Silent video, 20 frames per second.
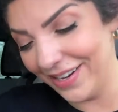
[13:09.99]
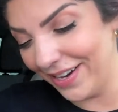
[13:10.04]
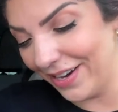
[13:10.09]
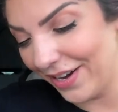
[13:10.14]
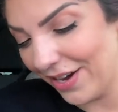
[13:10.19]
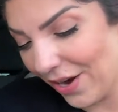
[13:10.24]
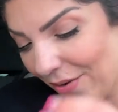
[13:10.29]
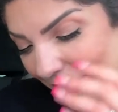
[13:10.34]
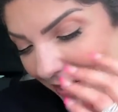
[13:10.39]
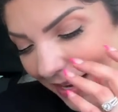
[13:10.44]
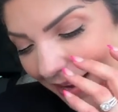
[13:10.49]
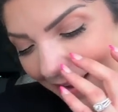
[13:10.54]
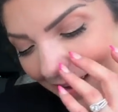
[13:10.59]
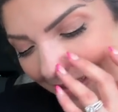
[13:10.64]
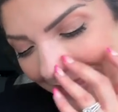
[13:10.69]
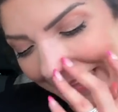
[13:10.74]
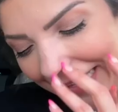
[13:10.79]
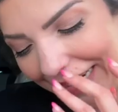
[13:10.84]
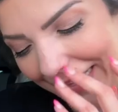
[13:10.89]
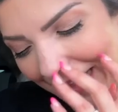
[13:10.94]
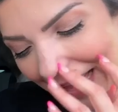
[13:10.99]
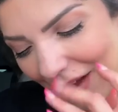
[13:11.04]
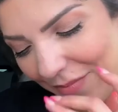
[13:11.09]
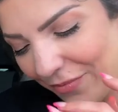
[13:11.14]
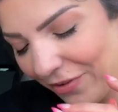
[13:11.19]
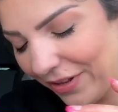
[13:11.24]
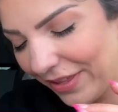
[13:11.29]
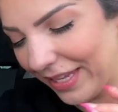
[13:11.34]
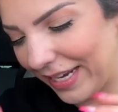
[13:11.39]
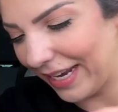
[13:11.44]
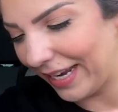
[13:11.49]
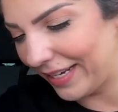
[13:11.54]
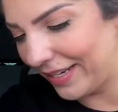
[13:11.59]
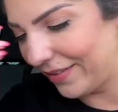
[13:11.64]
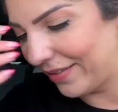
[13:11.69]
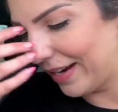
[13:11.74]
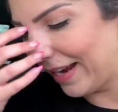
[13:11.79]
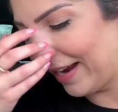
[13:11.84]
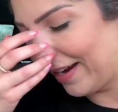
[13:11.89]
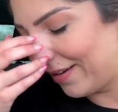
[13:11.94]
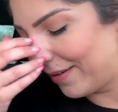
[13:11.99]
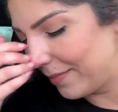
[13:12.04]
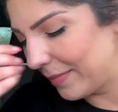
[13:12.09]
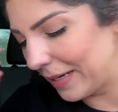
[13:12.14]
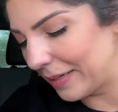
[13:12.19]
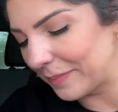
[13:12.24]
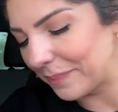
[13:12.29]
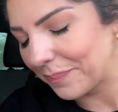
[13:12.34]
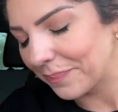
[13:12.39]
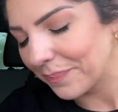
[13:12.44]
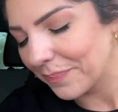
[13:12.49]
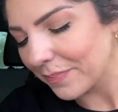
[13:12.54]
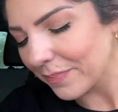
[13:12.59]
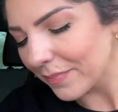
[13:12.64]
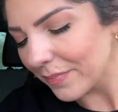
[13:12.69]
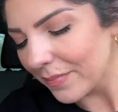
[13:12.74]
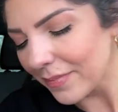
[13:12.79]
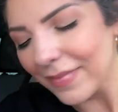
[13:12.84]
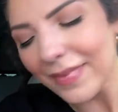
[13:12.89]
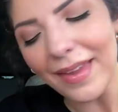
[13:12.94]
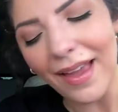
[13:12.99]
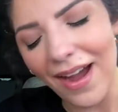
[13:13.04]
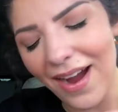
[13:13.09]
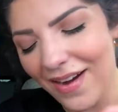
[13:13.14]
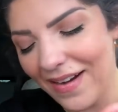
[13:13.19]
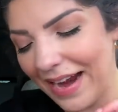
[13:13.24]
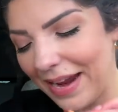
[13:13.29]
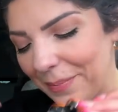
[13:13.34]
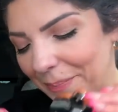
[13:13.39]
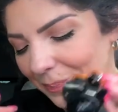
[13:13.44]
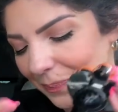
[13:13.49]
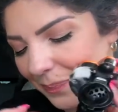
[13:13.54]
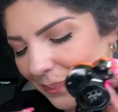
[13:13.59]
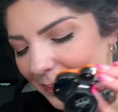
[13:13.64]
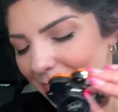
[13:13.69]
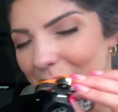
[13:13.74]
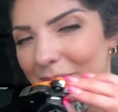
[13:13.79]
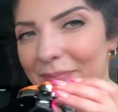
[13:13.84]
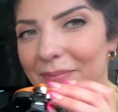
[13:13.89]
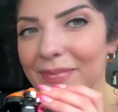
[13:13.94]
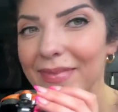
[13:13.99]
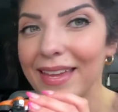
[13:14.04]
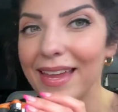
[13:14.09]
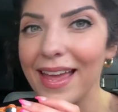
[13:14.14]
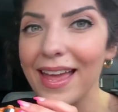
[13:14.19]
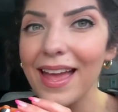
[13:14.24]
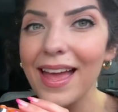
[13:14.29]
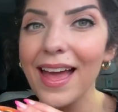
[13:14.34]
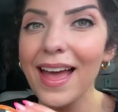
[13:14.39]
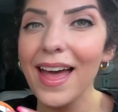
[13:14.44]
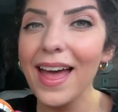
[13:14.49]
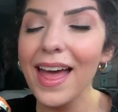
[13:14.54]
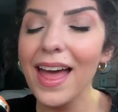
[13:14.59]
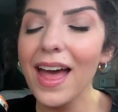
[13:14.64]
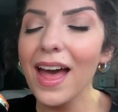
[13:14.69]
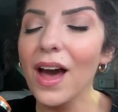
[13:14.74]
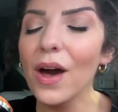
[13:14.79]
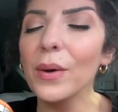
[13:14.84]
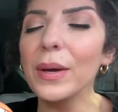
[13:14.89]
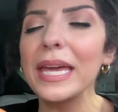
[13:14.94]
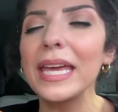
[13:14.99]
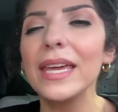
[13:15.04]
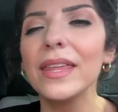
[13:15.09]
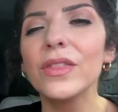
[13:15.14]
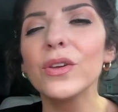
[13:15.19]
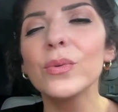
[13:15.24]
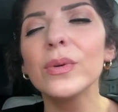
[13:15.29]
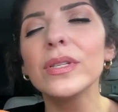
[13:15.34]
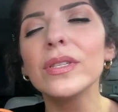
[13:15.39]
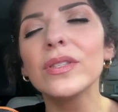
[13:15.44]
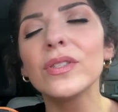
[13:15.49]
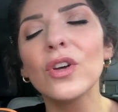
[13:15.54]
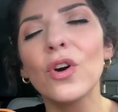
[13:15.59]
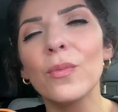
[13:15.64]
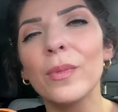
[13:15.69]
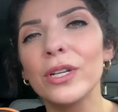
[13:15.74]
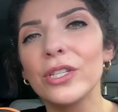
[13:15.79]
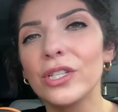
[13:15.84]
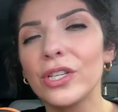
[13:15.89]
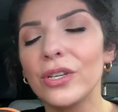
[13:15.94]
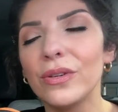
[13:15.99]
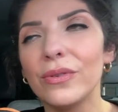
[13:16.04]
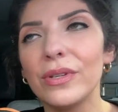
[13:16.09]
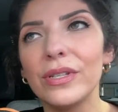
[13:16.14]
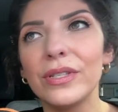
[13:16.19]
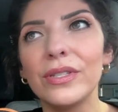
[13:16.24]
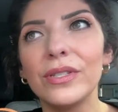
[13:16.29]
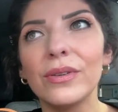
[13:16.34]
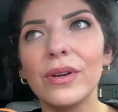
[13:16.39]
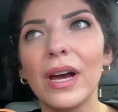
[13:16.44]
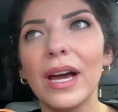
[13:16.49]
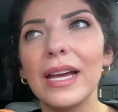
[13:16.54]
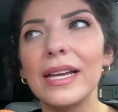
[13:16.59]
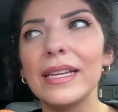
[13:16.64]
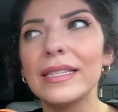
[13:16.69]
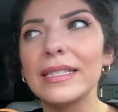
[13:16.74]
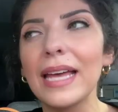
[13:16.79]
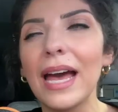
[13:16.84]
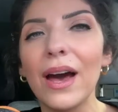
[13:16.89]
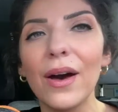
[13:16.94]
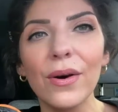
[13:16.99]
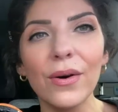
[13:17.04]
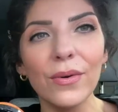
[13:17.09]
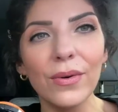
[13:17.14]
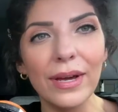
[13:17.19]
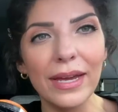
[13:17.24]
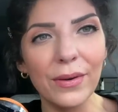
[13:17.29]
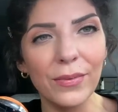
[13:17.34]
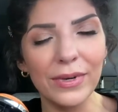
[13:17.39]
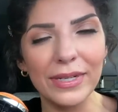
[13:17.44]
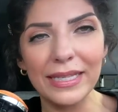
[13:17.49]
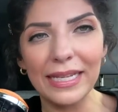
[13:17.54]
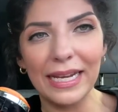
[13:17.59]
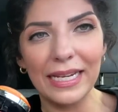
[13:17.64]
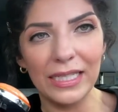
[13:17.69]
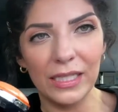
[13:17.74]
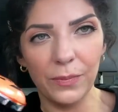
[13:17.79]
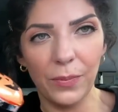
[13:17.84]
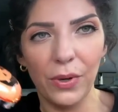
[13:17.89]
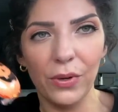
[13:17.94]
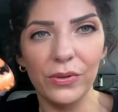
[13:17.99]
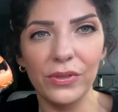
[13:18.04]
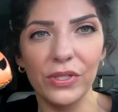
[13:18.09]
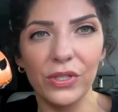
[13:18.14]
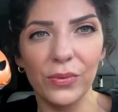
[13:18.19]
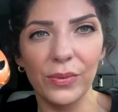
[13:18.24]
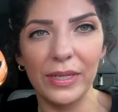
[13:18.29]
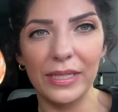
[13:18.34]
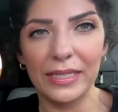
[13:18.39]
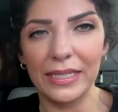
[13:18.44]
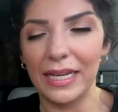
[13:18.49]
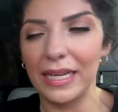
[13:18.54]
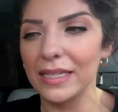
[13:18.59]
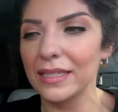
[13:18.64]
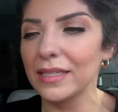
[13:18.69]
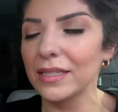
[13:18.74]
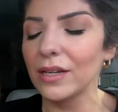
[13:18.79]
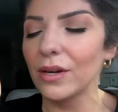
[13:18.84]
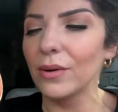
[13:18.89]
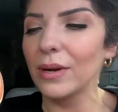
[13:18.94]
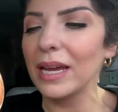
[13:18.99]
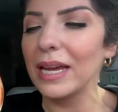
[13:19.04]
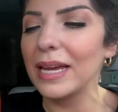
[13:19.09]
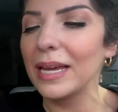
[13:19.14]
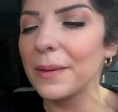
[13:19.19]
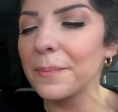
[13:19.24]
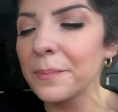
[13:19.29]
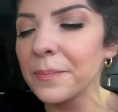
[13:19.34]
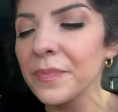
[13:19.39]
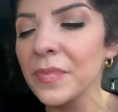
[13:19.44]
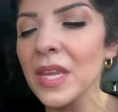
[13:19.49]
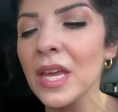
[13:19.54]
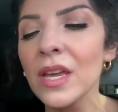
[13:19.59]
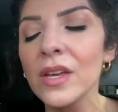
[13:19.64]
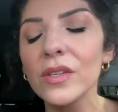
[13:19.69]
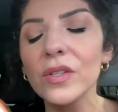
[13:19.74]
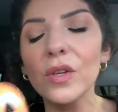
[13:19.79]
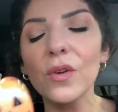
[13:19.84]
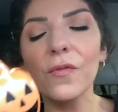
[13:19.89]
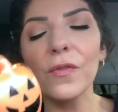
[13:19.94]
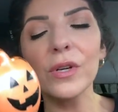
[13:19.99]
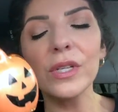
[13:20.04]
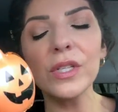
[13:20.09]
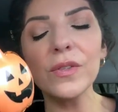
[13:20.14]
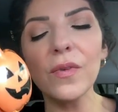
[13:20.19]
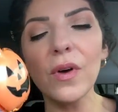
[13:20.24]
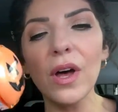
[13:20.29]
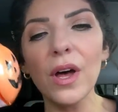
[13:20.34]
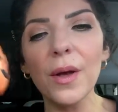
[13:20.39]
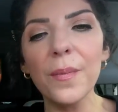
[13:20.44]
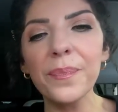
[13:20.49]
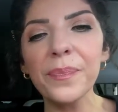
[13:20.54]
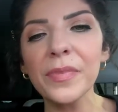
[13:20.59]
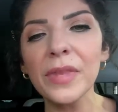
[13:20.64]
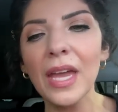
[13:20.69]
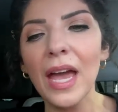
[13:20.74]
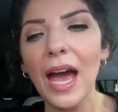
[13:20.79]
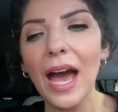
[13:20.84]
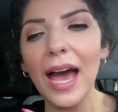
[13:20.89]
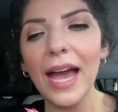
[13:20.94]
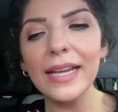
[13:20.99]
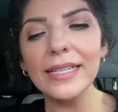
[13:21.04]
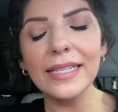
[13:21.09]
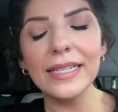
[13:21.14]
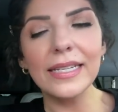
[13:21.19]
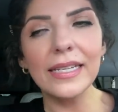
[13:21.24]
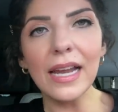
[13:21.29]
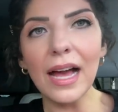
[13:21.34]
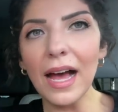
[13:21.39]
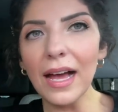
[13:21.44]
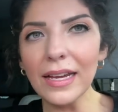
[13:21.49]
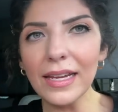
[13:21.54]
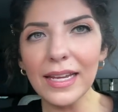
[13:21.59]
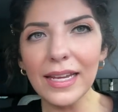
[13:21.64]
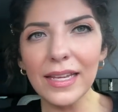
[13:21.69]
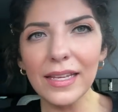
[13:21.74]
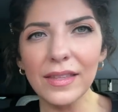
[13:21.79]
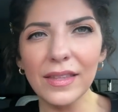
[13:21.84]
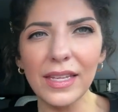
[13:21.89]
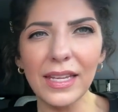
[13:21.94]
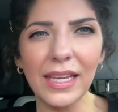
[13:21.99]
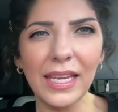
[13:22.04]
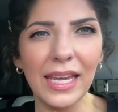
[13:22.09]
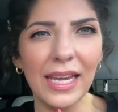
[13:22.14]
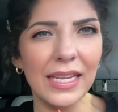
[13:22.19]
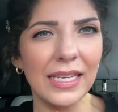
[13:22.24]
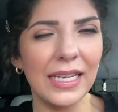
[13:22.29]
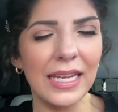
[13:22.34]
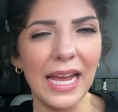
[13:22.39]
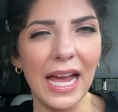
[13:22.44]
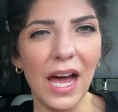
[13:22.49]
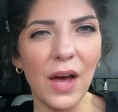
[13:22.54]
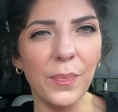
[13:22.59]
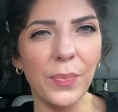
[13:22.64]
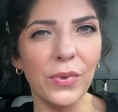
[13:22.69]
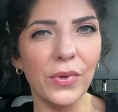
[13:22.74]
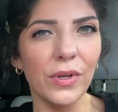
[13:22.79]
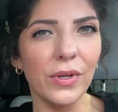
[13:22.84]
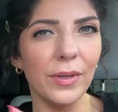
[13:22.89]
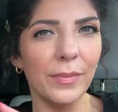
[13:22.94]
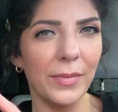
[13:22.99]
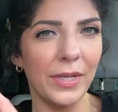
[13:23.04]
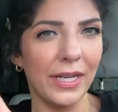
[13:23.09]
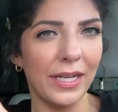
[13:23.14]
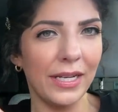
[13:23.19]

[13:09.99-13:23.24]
Going hauling a lot more than I do now, but all right. Okay, there was so much cuteness, you guys. How was I supposed to resist? Okay, so first of all, I did not get the candy apple. I'm gonna